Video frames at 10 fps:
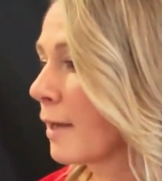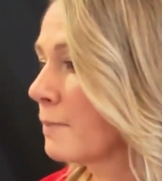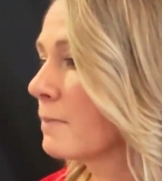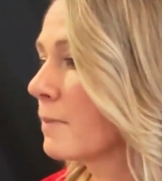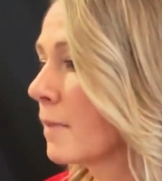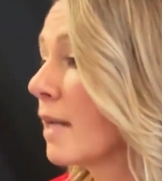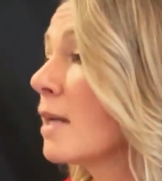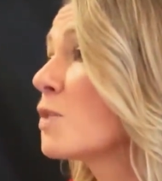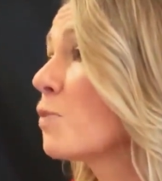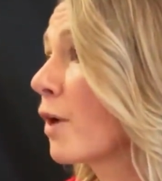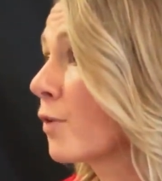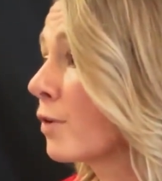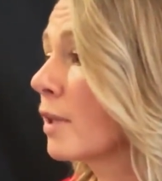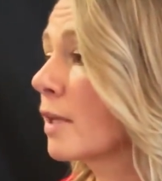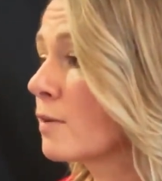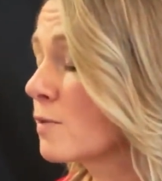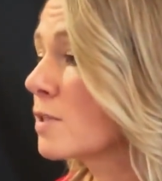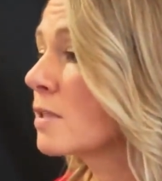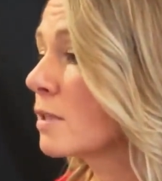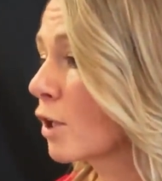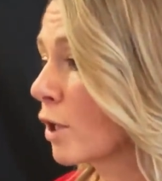um, and his brother lives